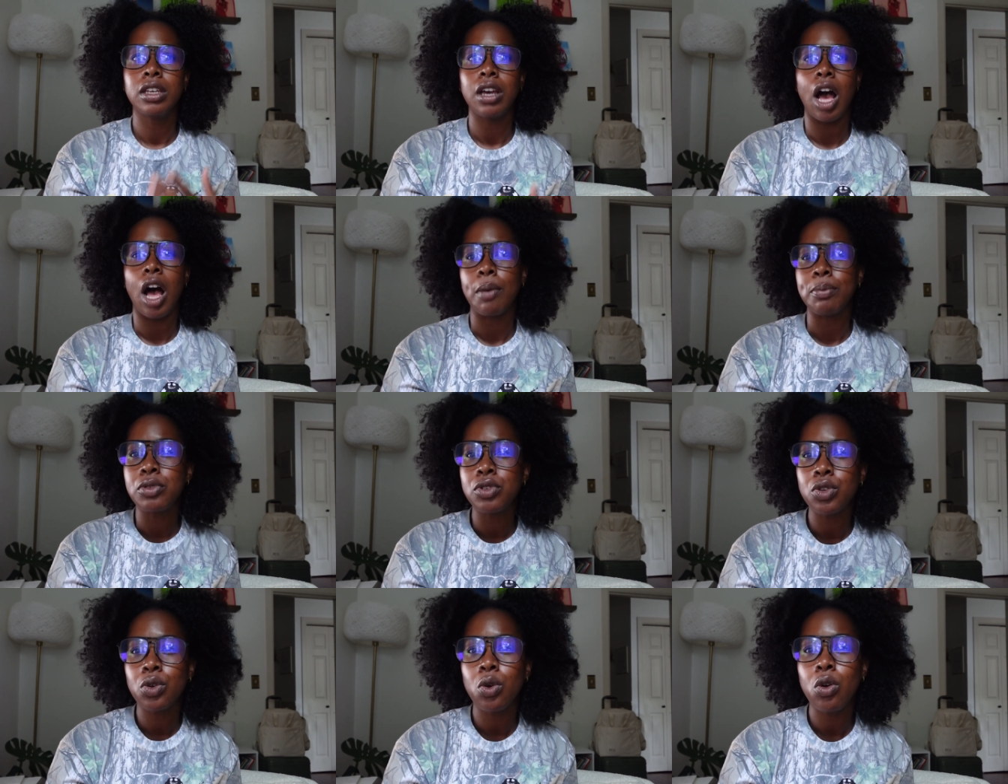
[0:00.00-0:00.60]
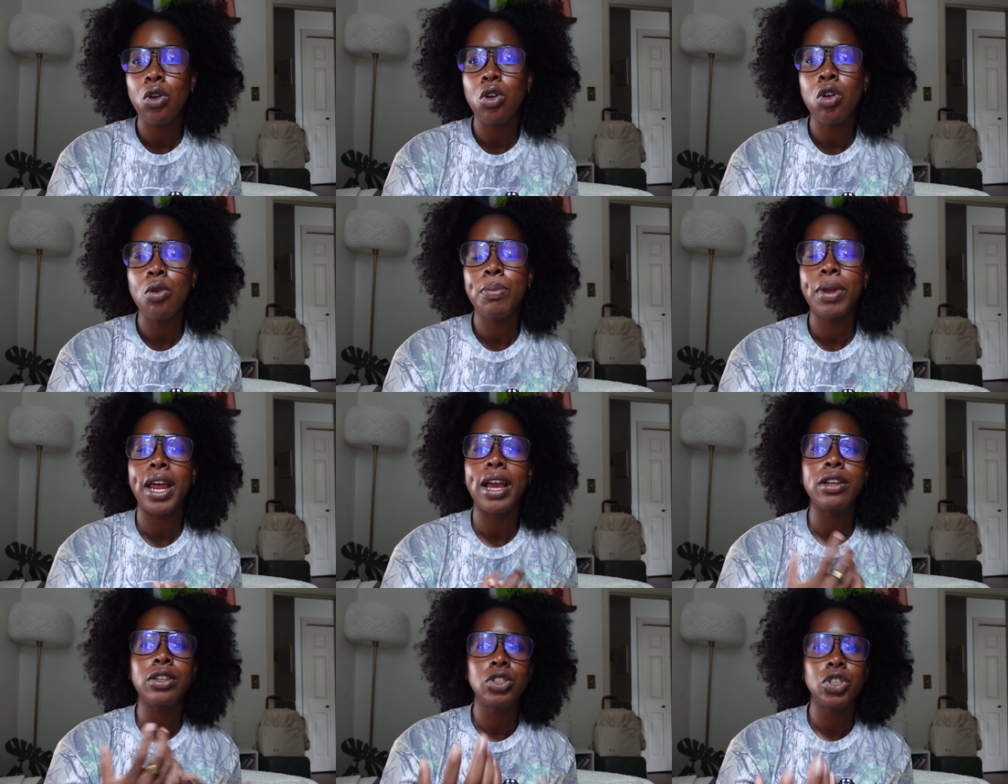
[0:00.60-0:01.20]
obstacle,
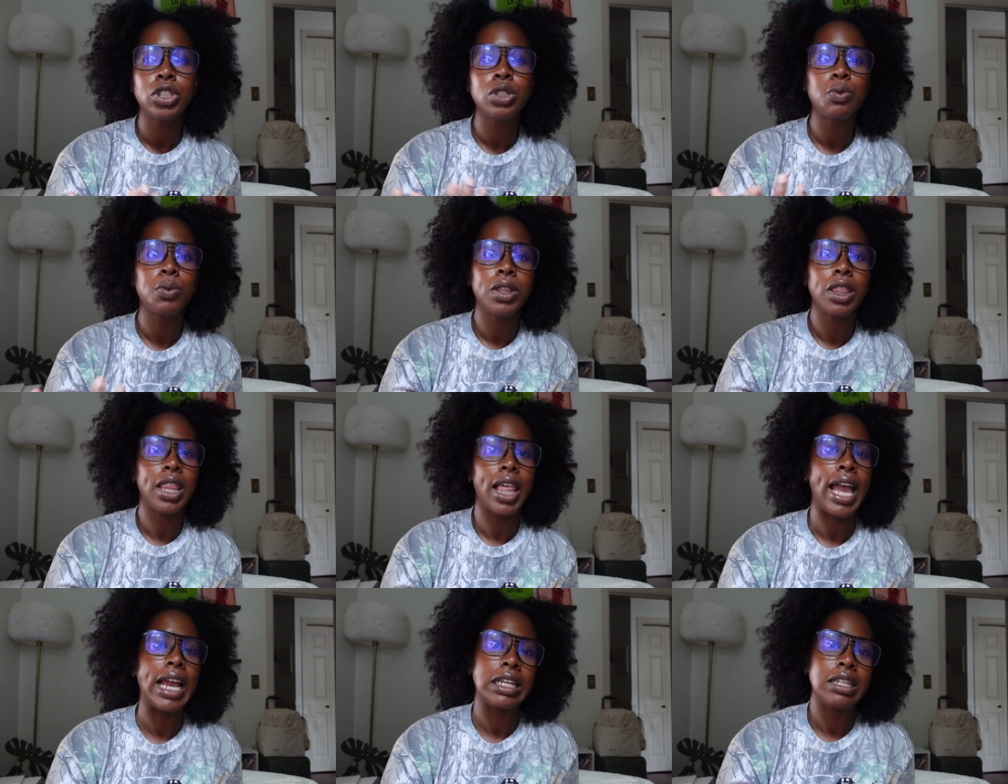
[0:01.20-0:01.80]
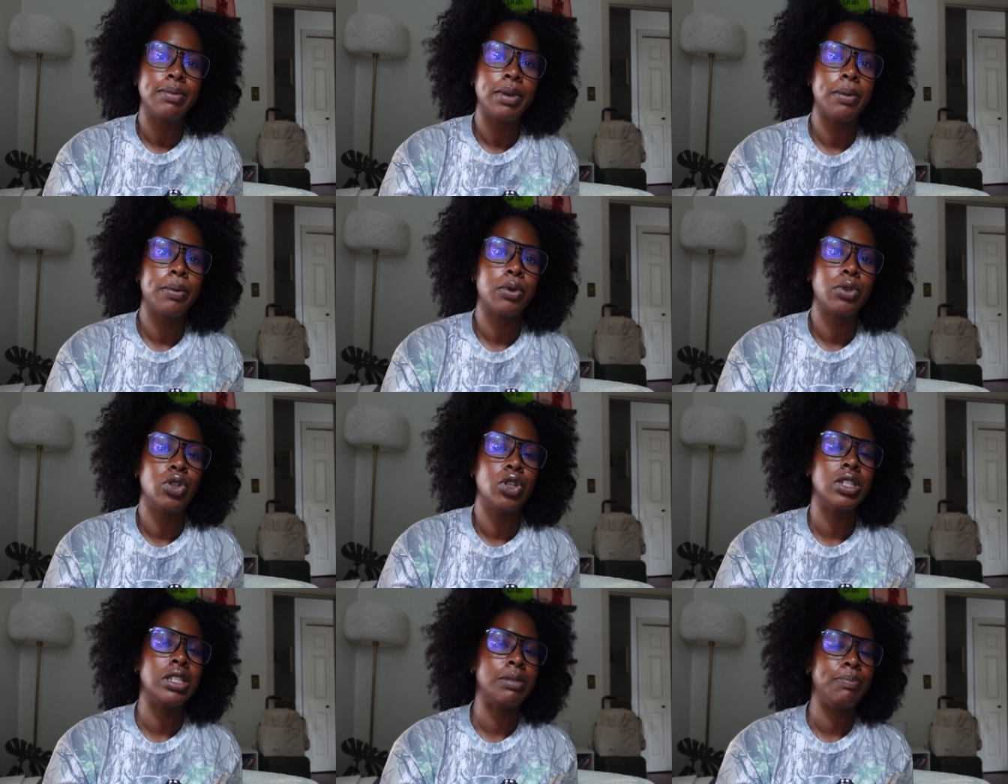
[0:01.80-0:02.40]
but I just would like to be able
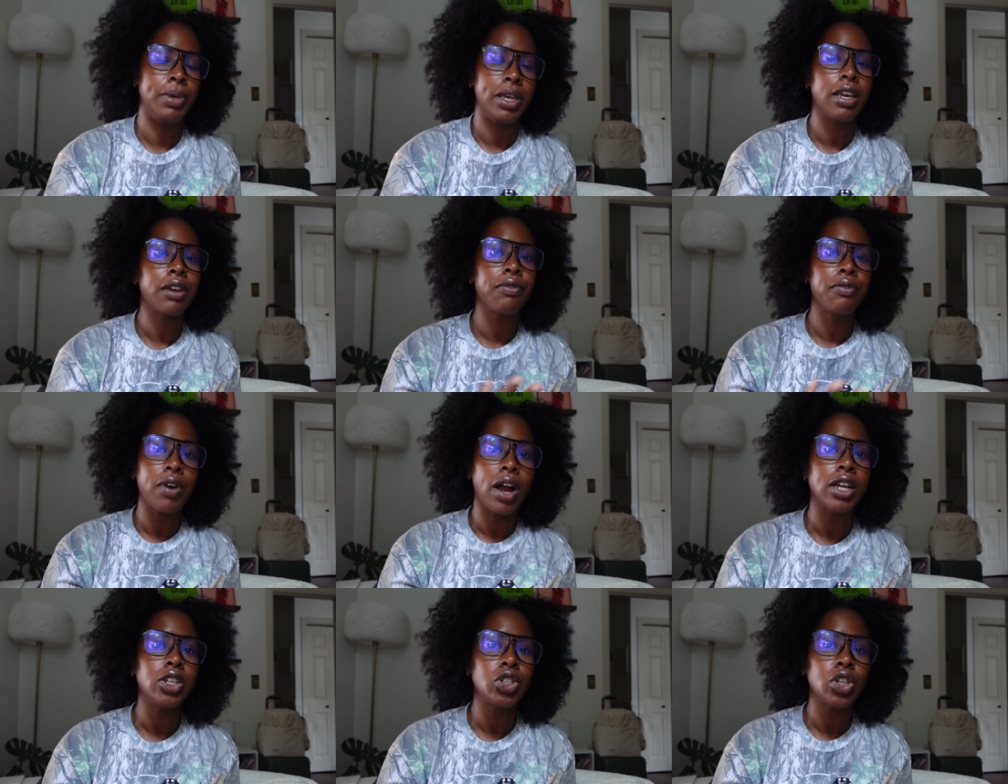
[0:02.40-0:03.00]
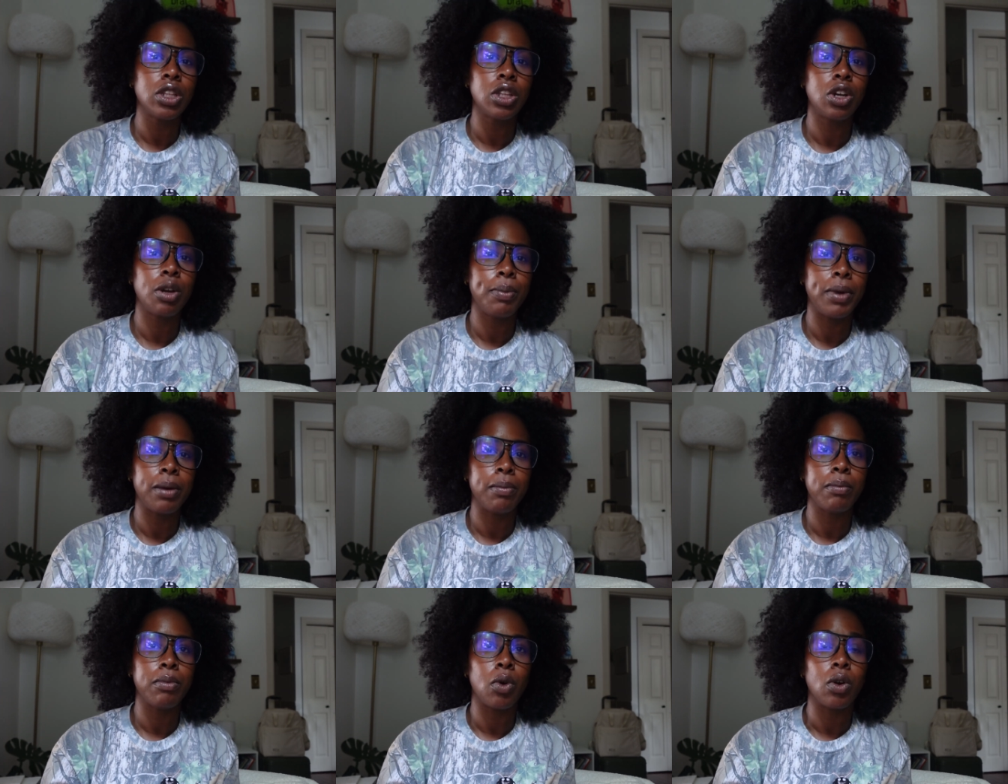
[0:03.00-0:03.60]
to speak French a little
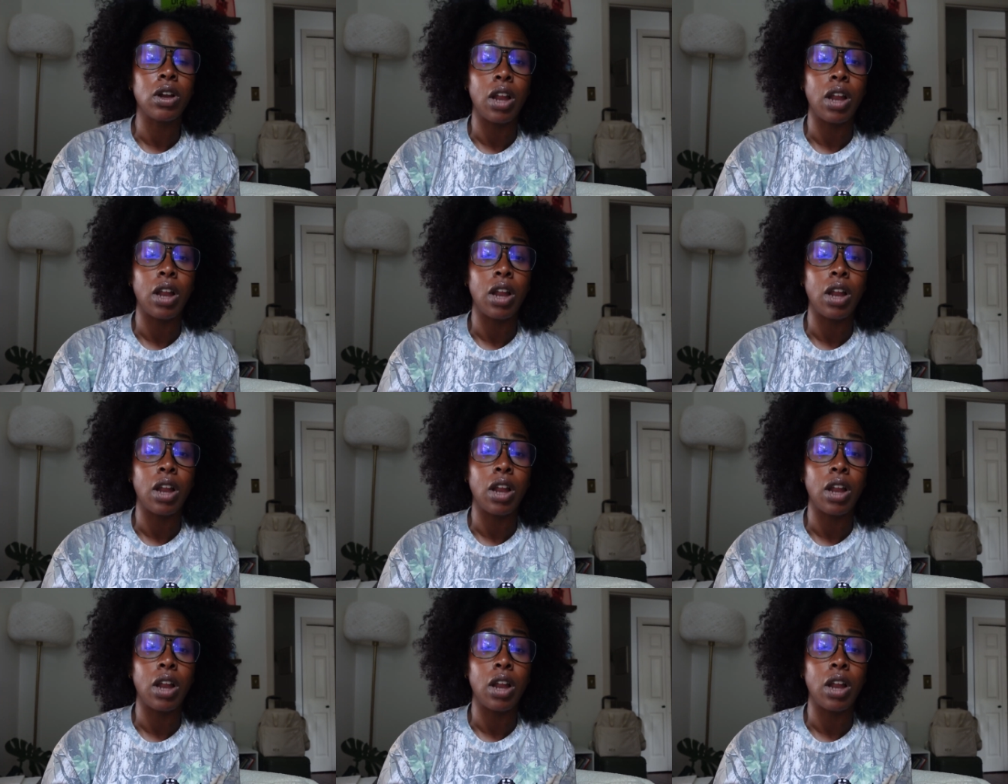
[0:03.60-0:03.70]
bit more.